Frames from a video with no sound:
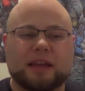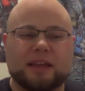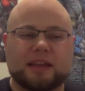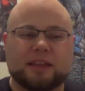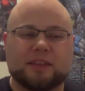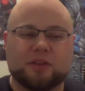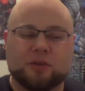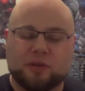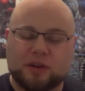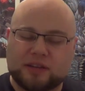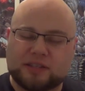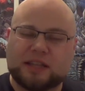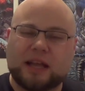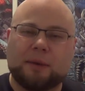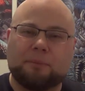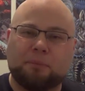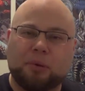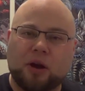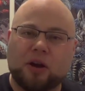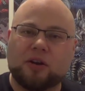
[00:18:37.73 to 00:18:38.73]
there is
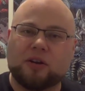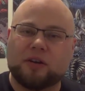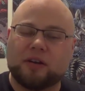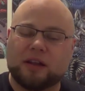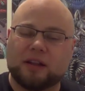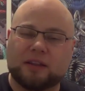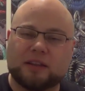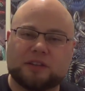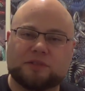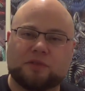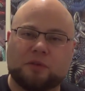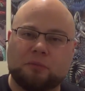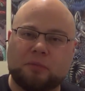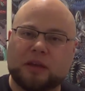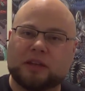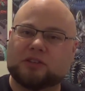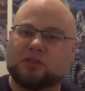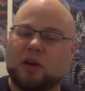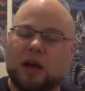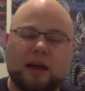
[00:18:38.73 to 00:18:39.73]
that part, at least for
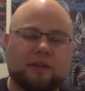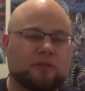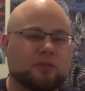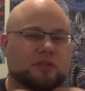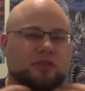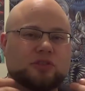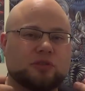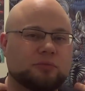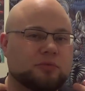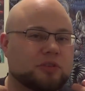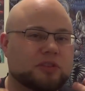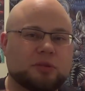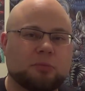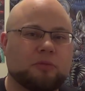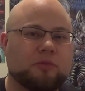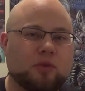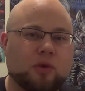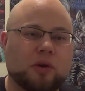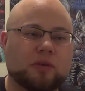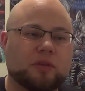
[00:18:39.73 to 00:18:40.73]
me, so I have to assume there's some
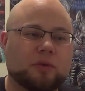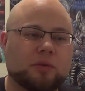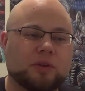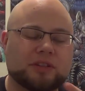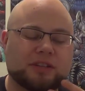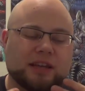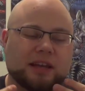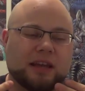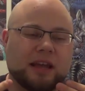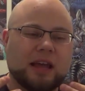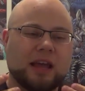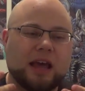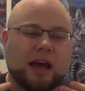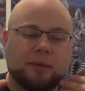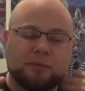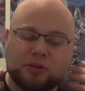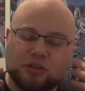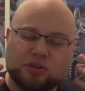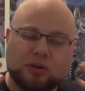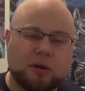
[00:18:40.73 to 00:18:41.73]
of you out there where it's like,
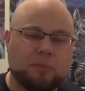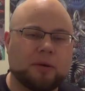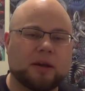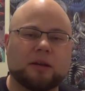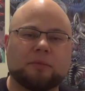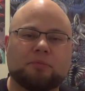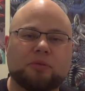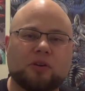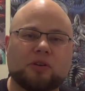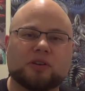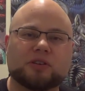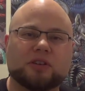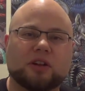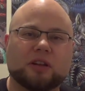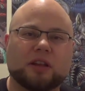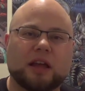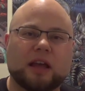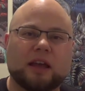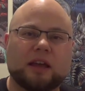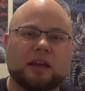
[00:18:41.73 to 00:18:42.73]
I'm just surrounded by computers
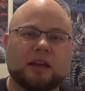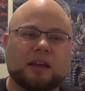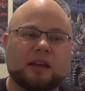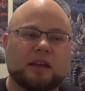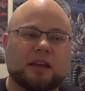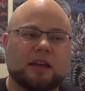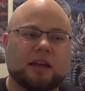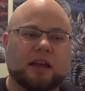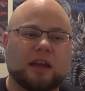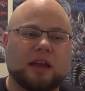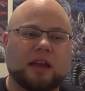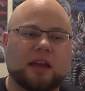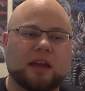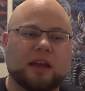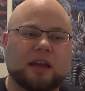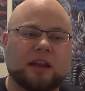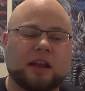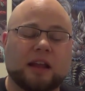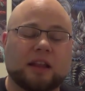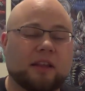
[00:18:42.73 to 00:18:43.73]
all day,
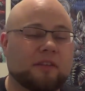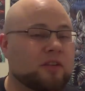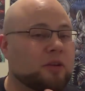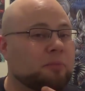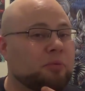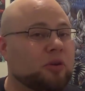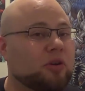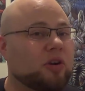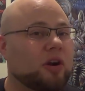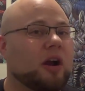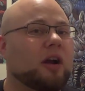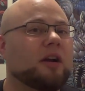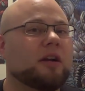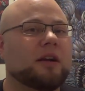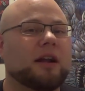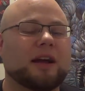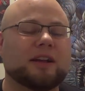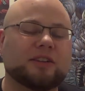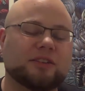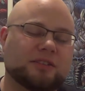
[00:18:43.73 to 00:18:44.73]
and I love computer
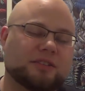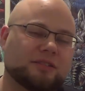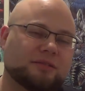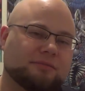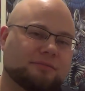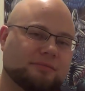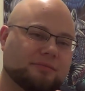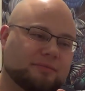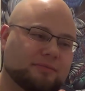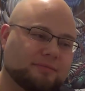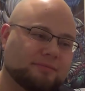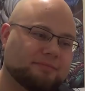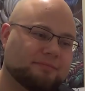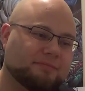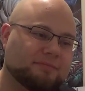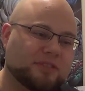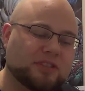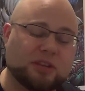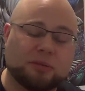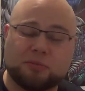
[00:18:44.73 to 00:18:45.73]
art.
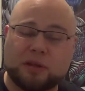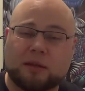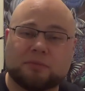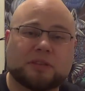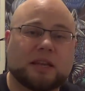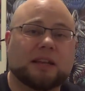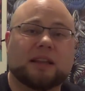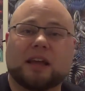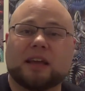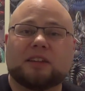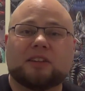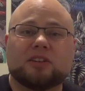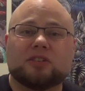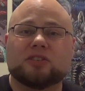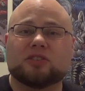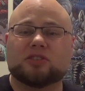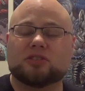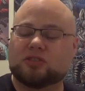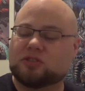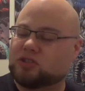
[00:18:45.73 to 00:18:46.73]
Sometimes I'd like to
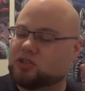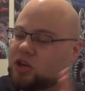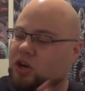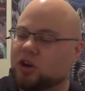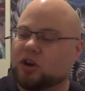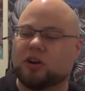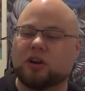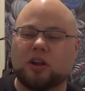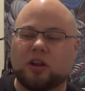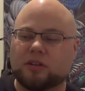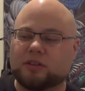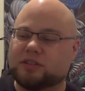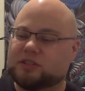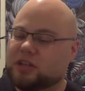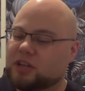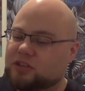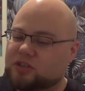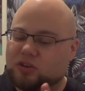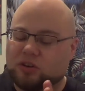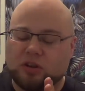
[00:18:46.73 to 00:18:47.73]
just turn
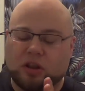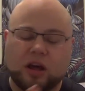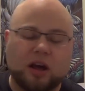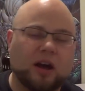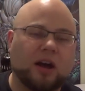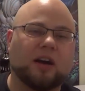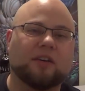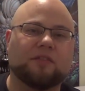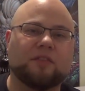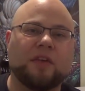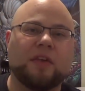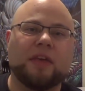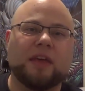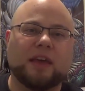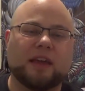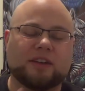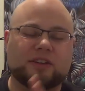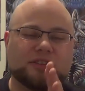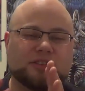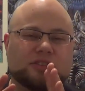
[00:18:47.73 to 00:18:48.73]
digital off
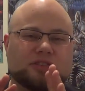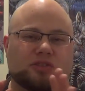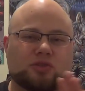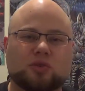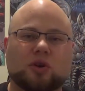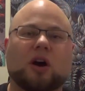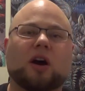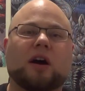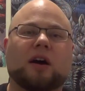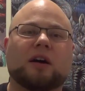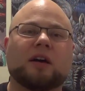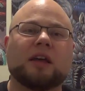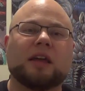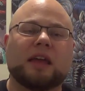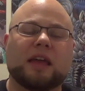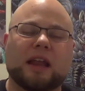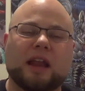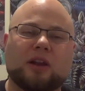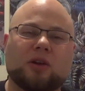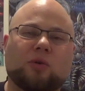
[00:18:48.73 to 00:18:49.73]
and just draw,
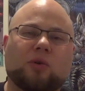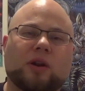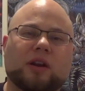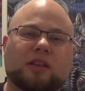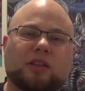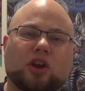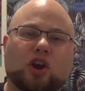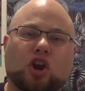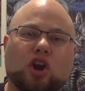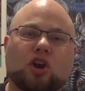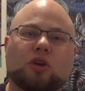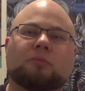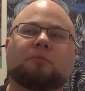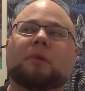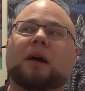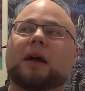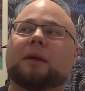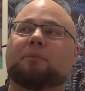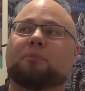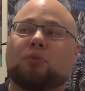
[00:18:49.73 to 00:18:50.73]
and I don't want it to hurt
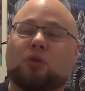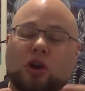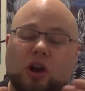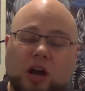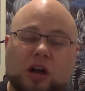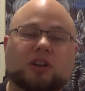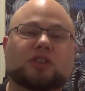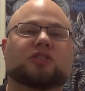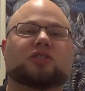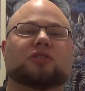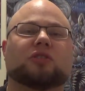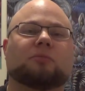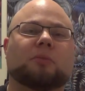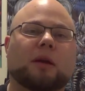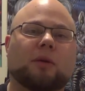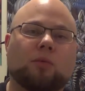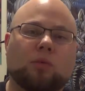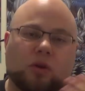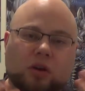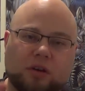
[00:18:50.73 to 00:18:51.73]
my production or my
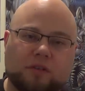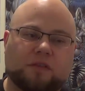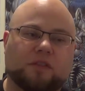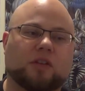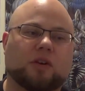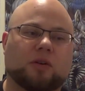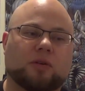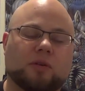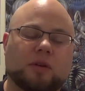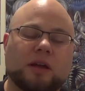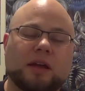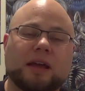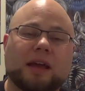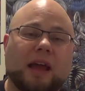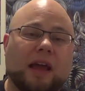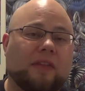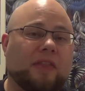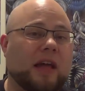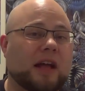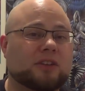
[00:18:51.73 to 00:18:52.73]
workflow.
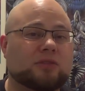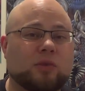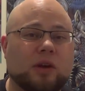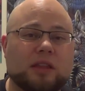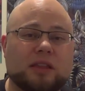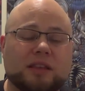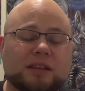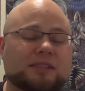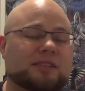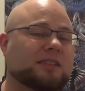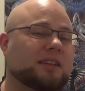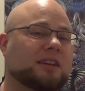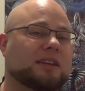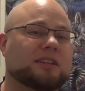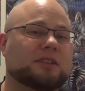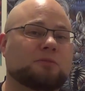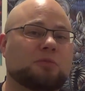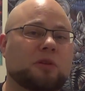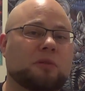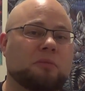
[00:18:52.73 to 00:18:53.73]
And that's why this thing
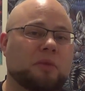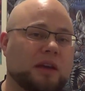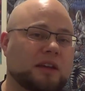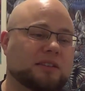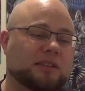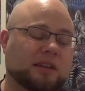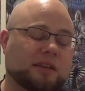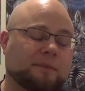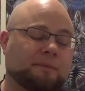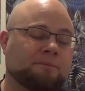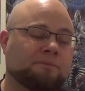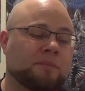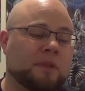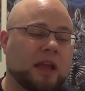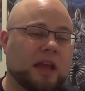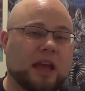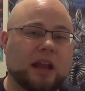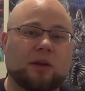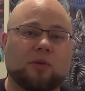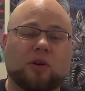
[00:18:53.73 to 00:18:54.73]
has been amazing,
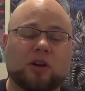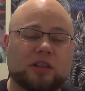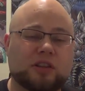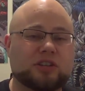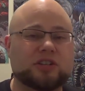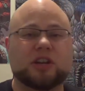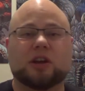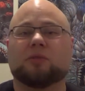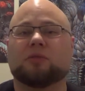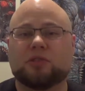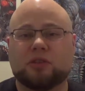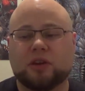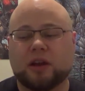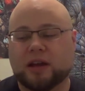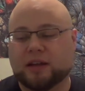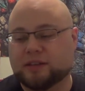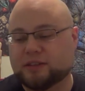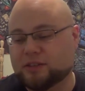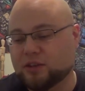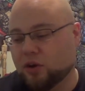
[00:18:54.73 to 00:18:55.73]
and I wanted to share it with you
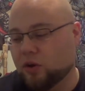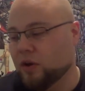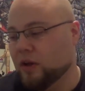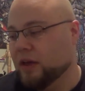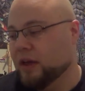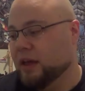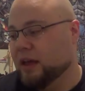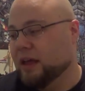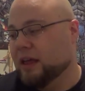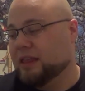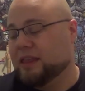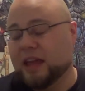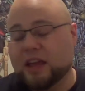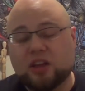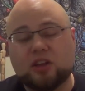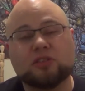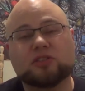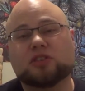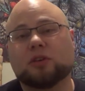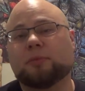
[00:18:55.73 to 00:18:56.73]
guys. So
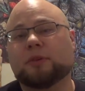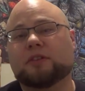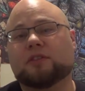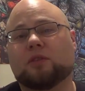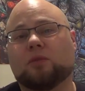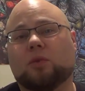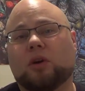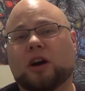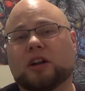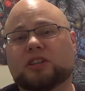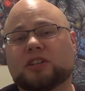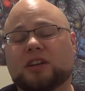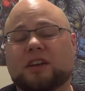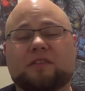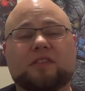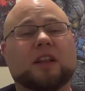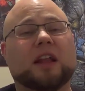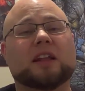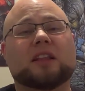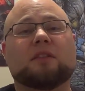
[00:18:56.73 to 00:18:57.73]
thank you so much for watching.
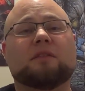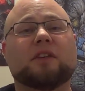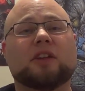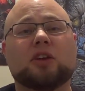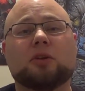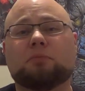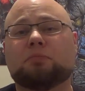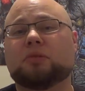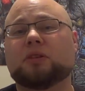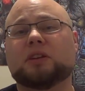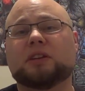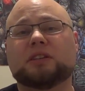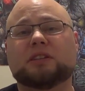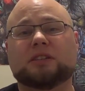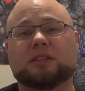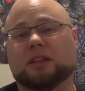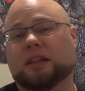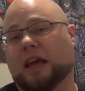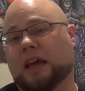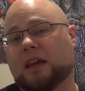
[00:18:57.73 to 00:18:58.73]
If you liked the video,
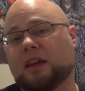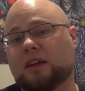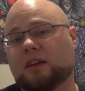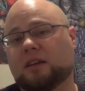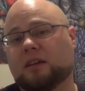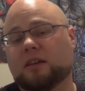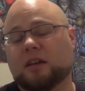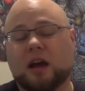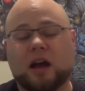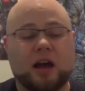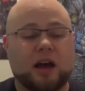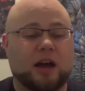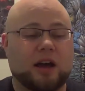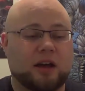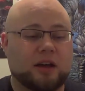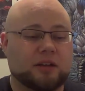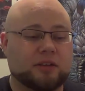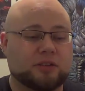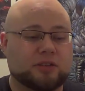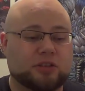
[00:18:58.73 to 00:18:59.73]
please like,
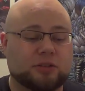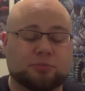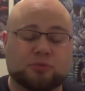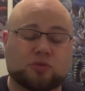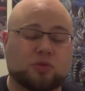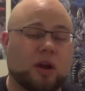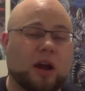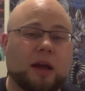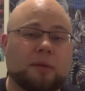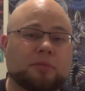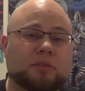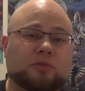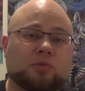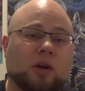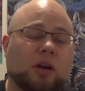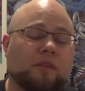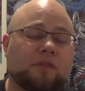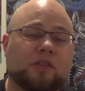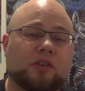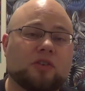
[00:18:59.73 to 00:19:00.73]
subscribe as
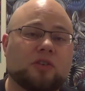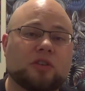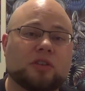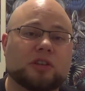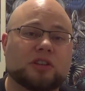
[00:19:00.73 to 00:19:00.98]
well if you're new to the